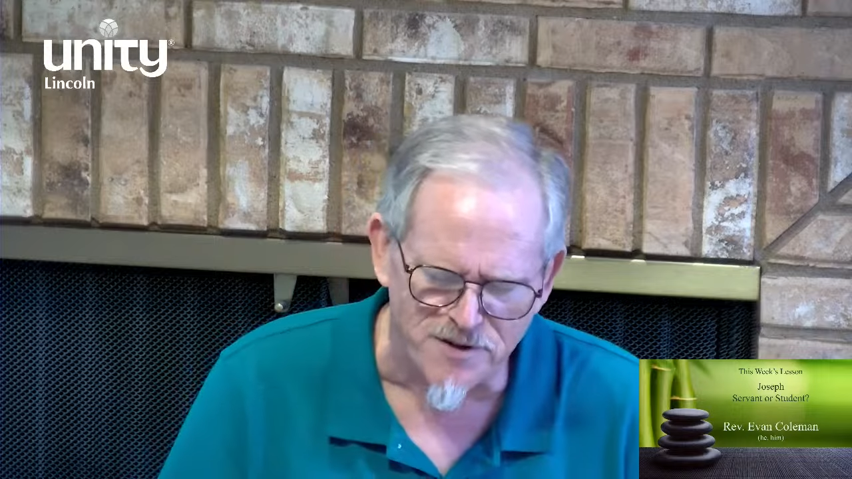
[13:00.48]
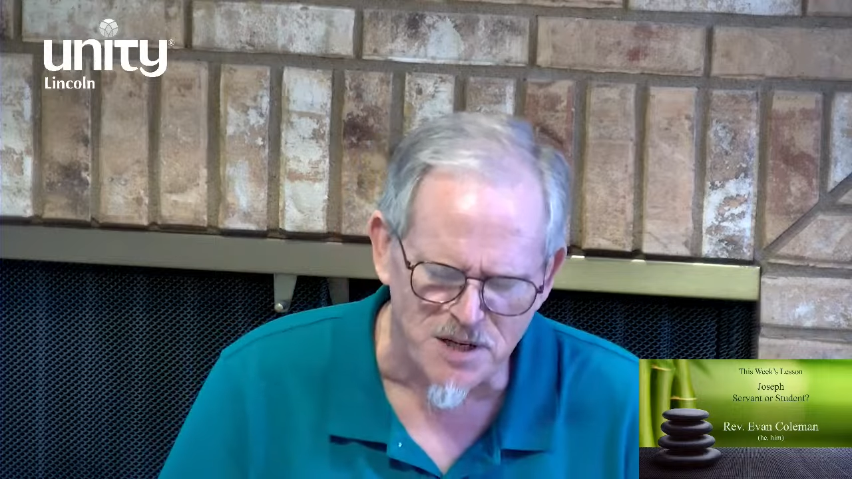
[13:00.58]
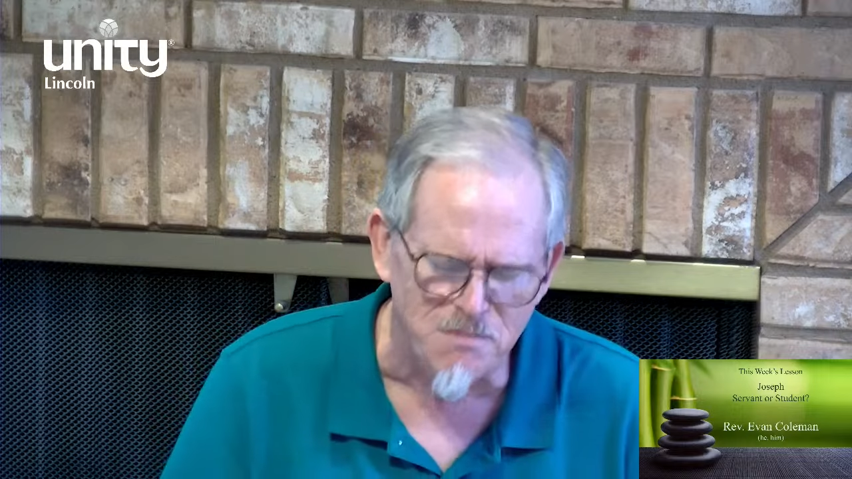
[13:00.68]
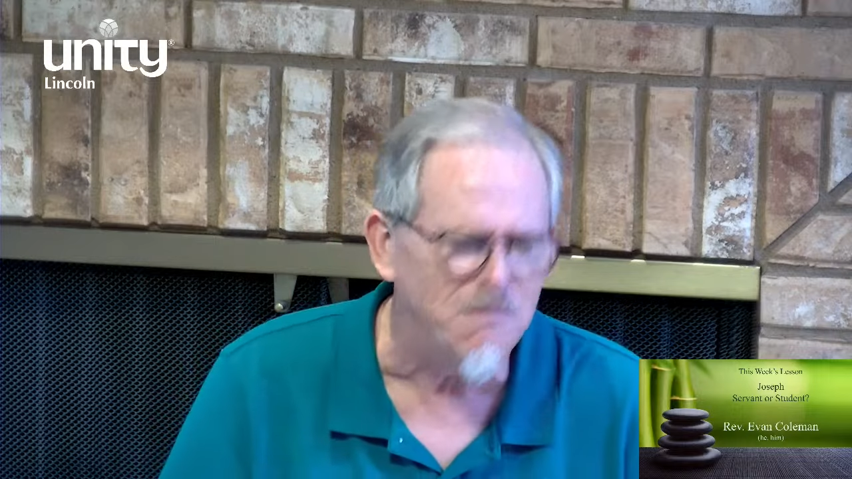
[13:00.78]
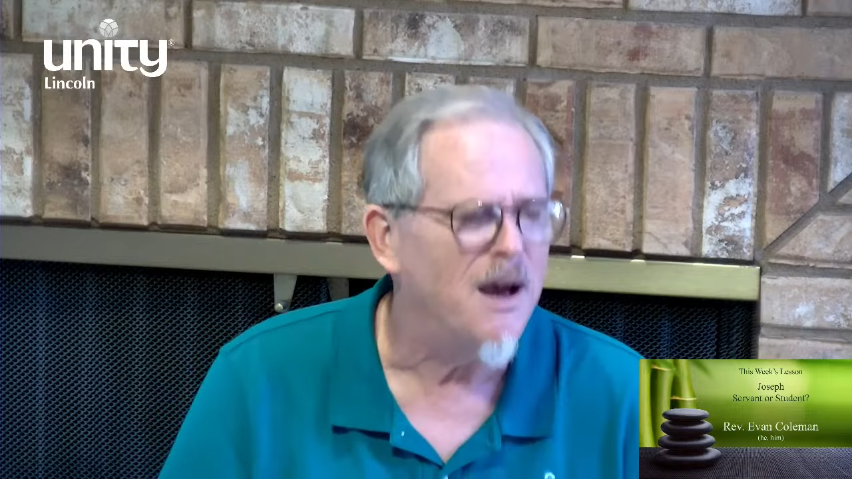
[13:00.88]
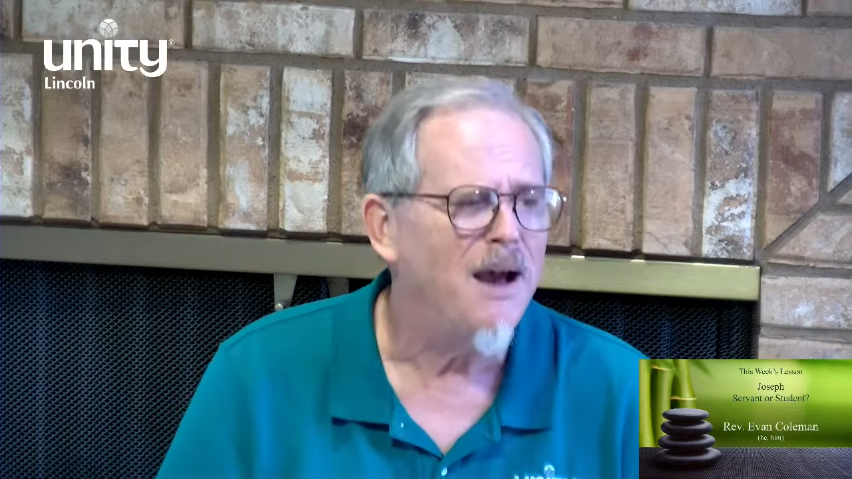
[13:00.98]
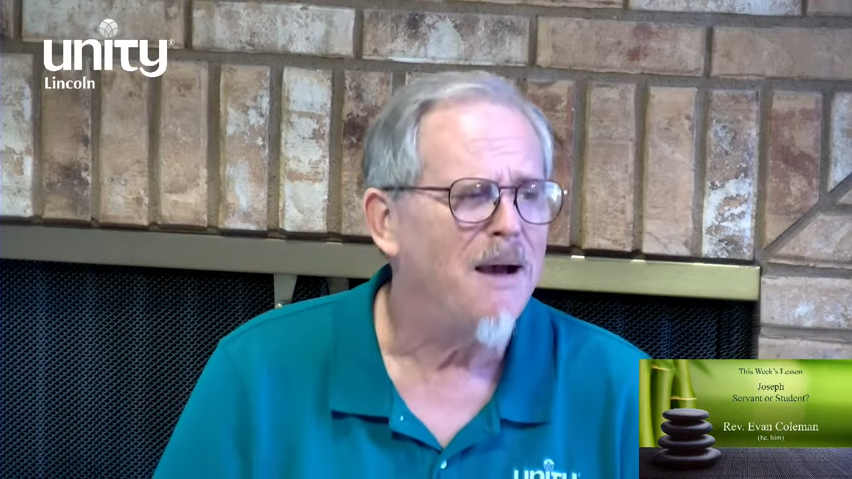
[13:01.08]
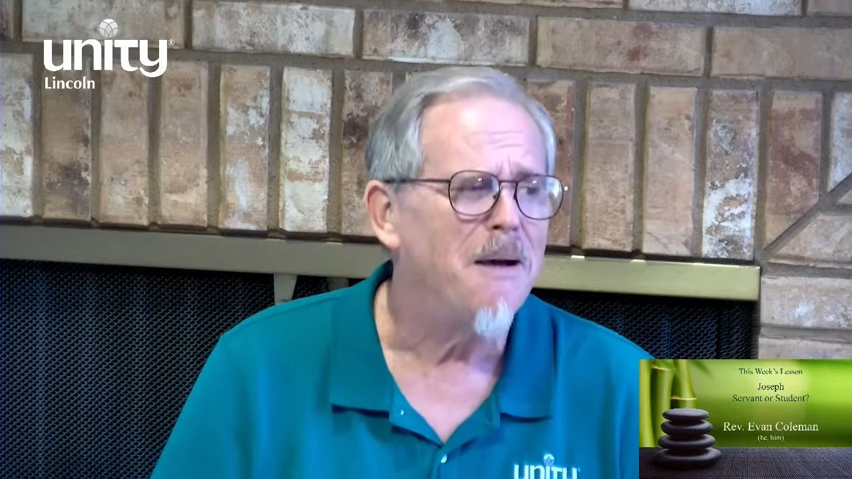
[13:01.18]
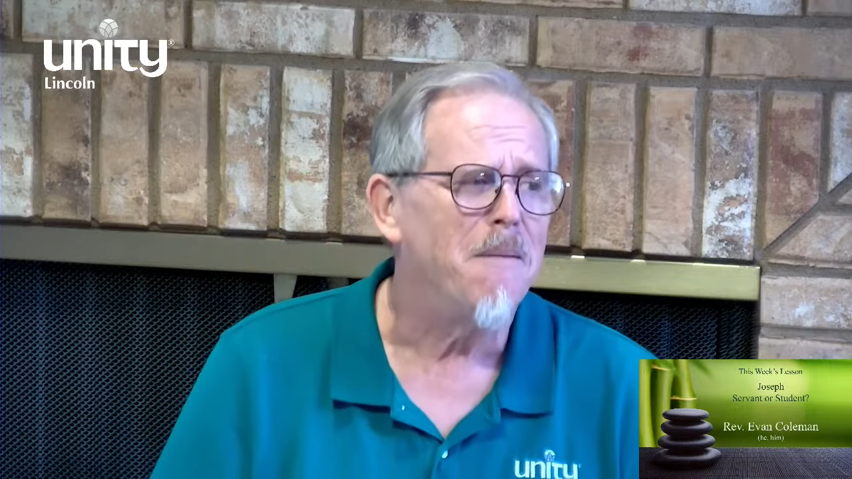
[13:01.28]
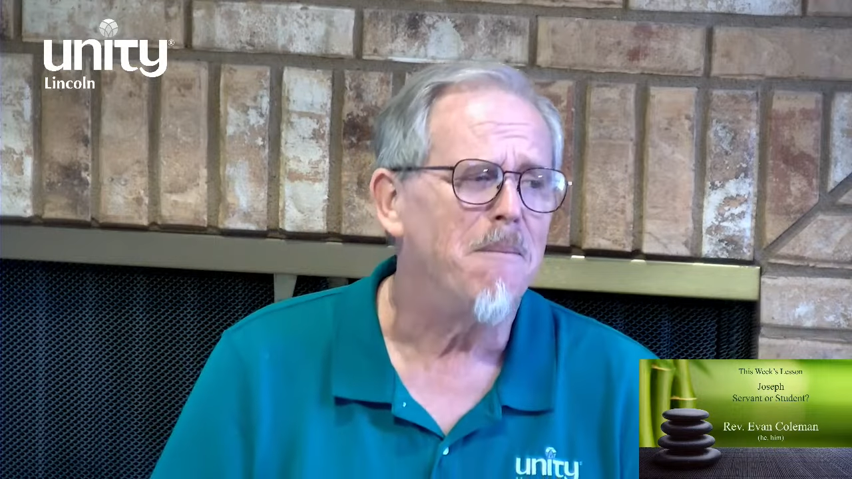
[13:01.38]
She
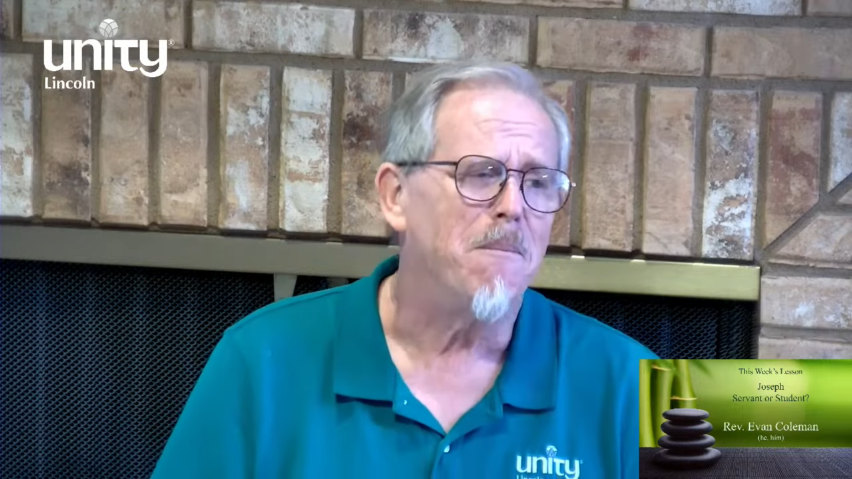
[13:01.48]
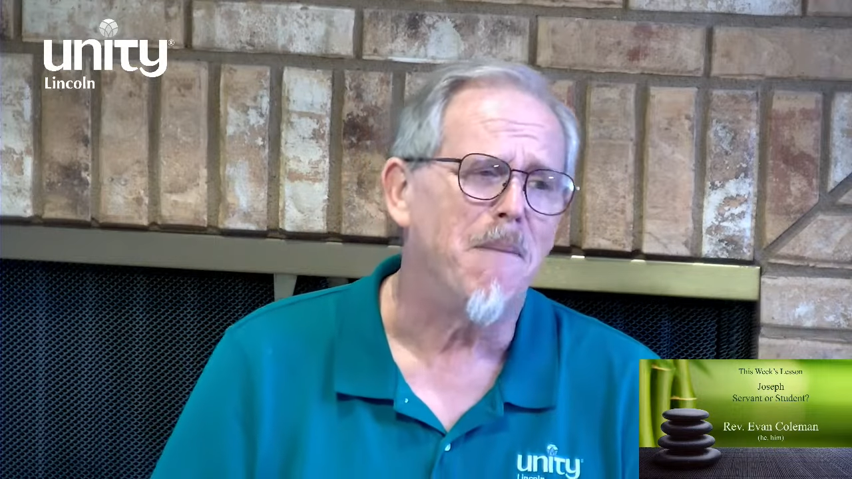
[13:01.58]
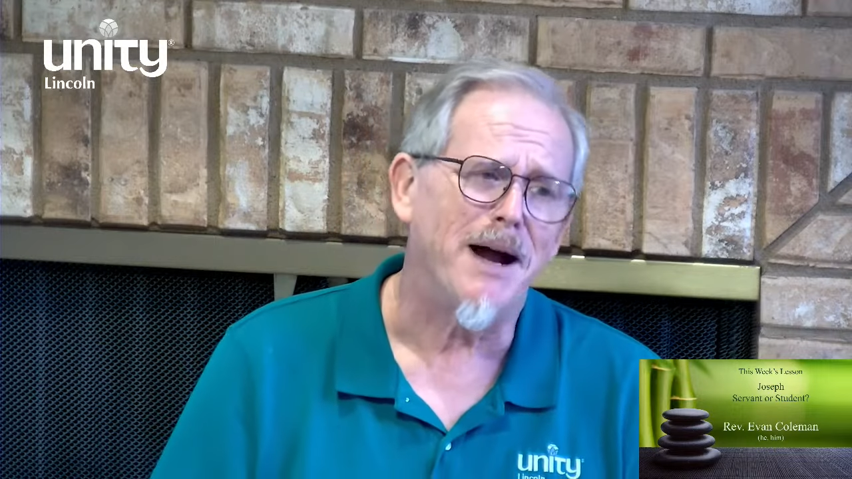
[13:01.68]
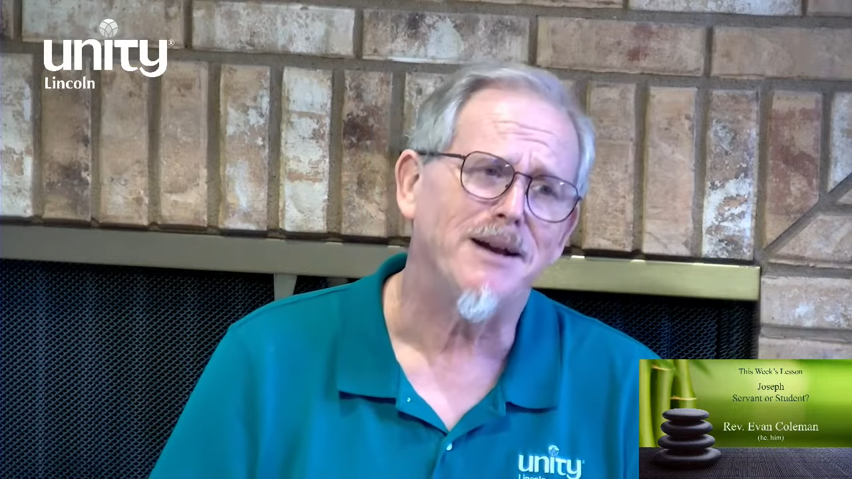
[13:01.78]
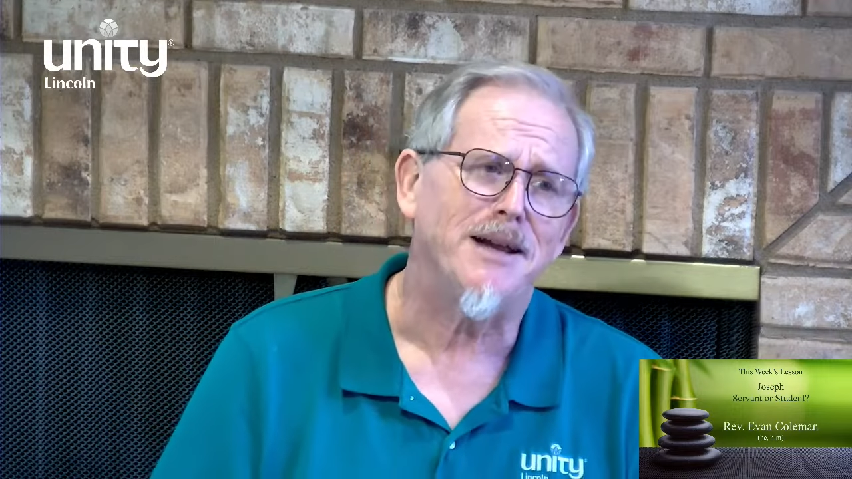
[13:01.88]
might,